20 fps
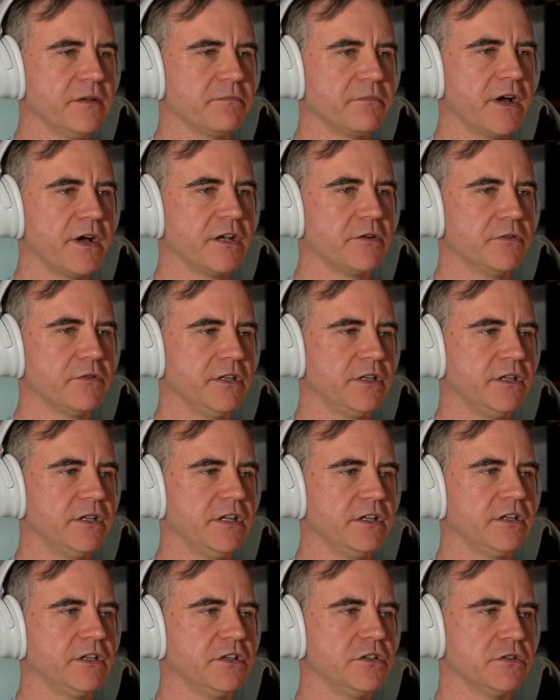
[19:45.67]
Binary
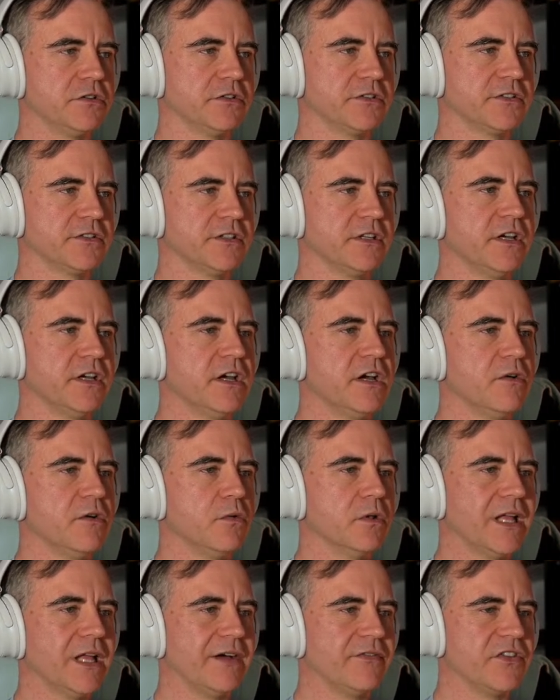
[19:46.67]
integers will
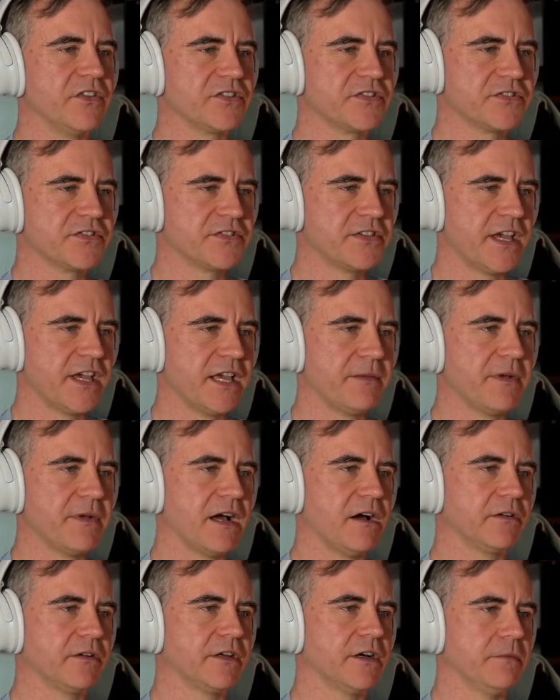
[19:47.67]
have the same
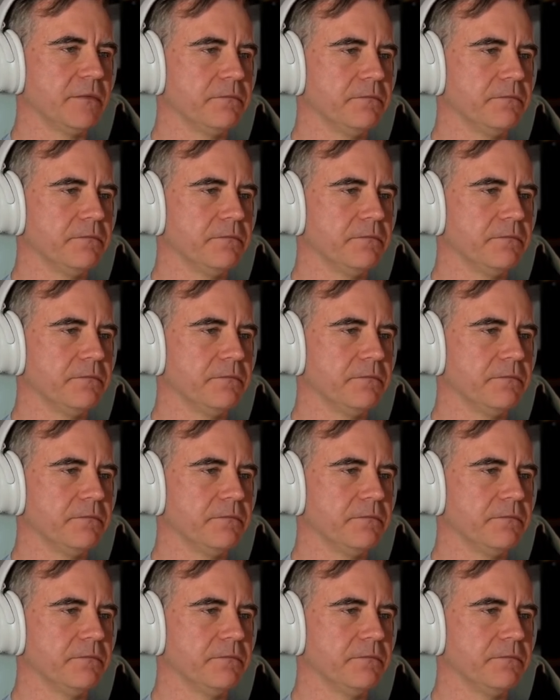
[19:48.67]
outcome